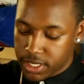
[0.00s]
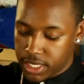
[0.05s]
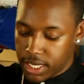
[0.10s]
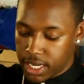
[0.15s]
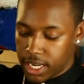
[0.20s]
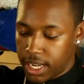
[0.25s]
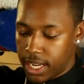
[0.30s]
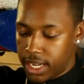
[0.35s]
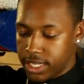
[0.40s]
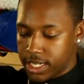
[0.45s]

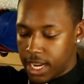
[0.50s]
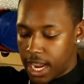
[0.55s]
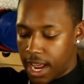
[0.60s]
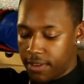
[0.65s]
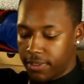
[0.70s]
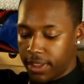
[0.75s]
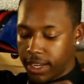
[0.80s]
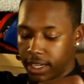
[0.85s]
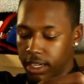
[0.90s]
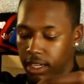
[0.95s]
tee. It's kind
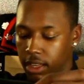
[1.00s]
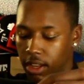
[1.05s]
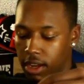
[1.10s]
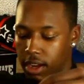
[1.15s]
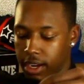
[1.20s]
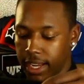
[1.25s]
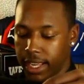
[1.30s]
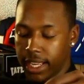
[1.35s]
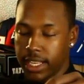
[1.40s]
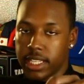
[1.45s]
of like an
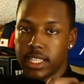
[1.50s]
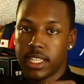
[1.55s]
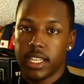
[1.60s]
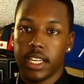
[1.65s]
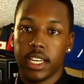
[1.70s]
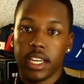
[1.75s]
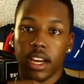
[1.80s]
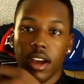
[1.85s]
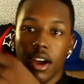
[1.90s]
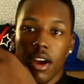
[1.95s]
elongated
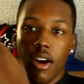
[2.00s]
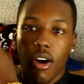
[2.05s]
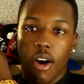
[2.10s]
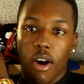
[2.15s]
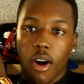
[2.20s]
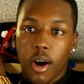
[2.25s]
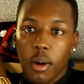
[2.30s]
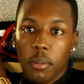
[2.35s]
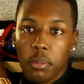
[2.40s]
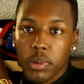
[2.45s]
tee,
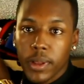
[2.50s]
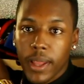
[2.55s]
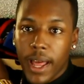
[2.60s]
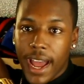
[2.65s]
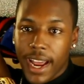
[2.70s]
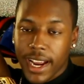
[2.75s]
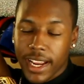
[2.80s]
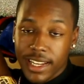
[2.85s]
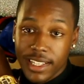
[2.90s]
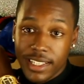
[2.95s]
all
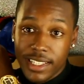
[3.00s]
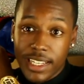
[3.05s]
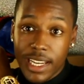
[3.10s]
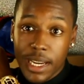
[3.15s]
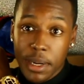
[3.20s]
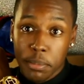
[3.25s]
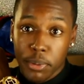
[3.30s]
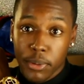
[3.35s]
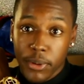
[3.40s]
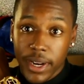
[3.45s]
black
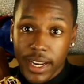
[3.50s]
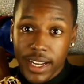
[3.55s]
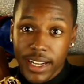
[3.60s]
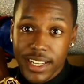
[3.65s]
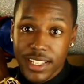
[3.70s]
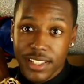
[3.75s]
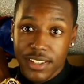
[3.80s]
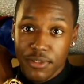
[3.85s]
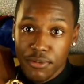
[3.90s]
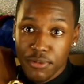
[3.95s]
neoprene.
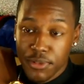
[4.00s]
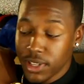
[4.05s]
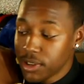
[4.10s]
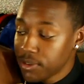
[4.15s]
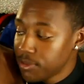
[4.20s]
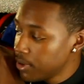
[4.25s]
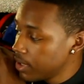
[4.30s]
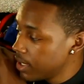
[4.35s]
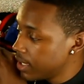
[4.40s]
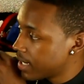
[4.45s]
It's a really,
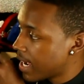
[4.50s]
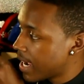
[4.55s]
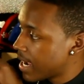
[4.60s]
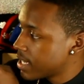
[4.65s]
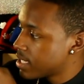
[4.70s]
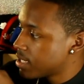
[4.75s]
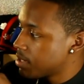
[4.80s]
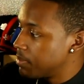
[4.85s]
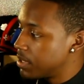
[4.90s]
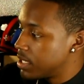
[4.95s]
really
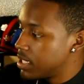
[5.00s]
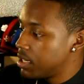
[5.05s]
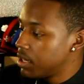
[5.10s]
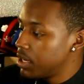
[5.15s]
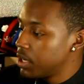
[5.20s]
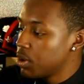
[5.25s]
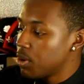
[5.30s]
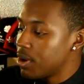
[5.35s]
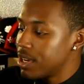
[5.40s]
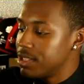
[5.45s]
nice
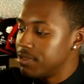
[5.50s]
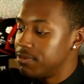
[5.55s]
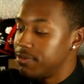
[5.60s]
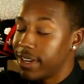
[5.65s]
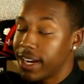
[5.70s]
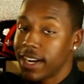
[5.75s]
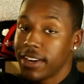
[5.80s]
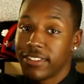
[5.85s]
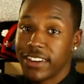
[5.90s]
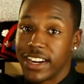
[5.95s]
material. It's
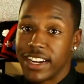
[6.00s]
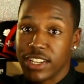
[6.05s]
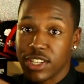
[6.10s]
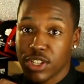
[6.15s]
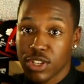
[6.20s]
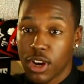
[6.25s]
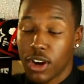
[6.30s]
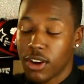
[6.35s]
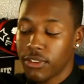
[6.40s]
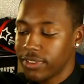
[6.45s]
very, very
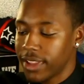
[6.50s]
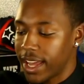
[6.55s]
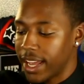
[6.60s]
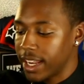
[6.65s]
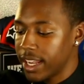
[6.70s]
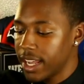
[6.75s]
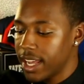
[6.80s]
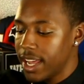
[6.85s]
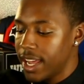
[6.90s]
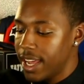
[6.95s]
soft.
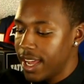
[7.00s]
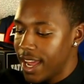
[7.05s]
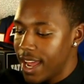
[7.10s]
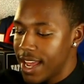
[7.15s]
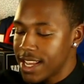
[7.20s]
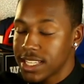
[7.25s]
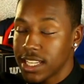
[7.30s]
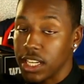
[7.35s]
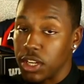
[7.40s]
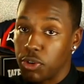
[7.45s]
Like
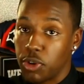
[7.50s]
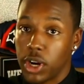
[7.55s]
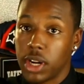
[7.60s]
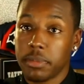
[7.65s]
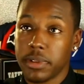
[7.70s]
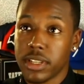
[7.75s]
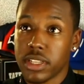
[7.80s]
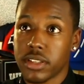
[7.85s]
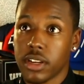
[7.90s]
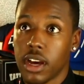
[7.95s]
it's
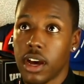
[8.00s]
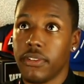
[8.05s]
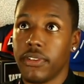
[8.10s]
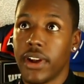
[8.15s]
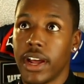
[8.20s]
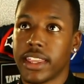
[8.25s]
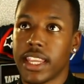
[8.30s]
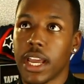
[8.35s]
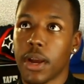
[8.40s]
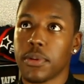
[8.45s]
incredibly soft.
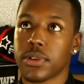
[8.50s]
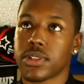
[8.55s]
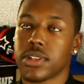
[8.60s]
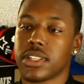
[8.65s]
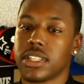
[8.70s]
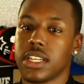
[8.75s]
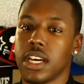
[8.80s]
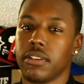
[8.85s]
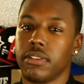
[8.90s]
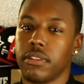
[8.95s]
I think it was on
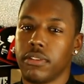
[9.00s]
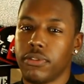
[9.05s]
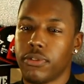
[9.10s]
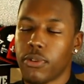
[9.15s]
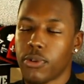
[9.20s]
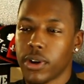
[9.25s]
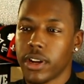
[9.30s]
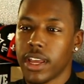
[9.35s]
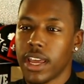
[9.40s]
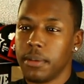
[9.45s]
sale for
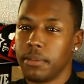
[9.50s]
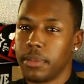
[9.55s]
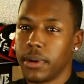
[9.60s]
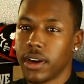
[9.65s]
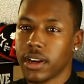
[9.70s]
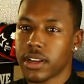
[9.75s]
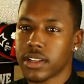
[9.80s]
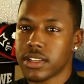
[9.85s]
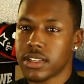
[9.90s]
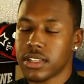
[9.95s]
48
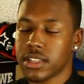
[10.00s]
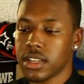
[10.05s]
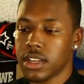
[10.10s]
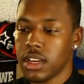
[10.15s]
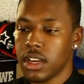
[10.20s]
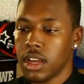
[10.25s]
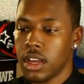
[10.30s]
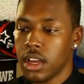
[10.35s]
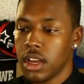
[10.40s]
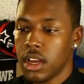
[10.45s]
bucks.